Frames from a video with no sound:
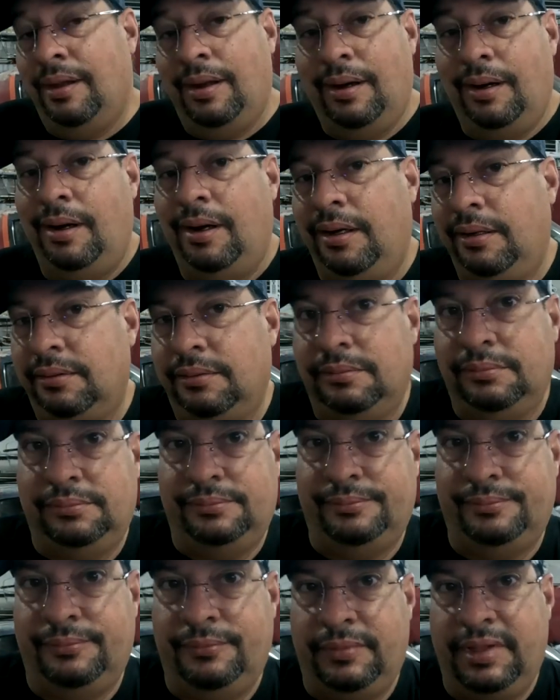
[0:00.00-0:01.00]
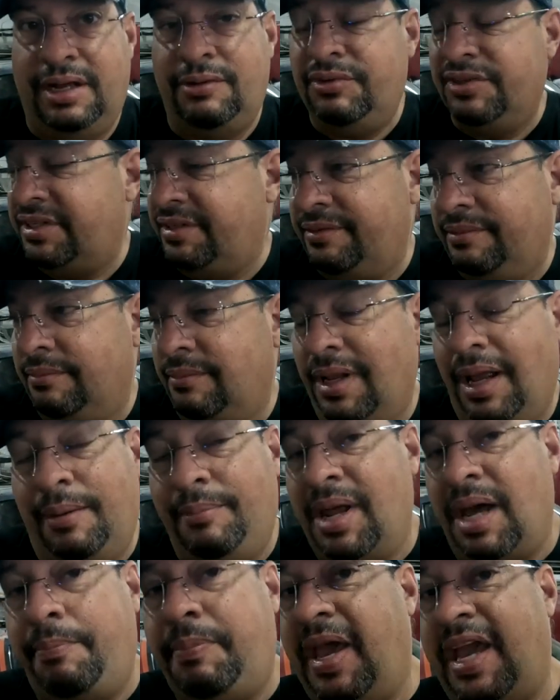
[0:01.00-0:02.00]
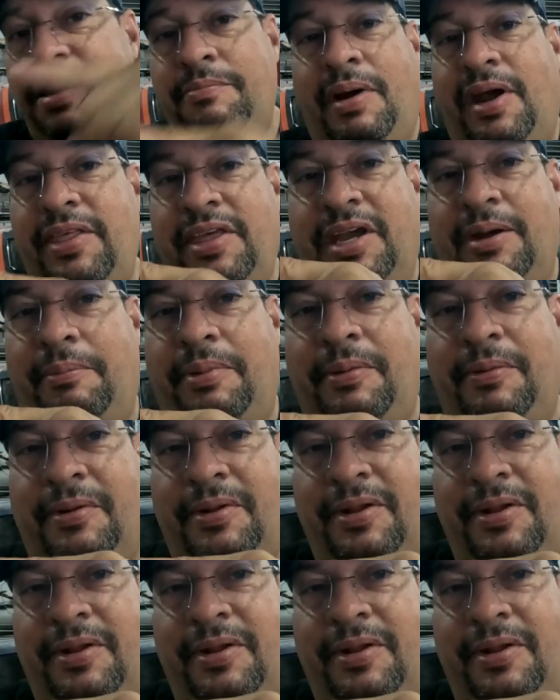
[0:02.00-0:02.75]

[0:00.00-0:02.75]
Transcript: All right, I'm not paid by them.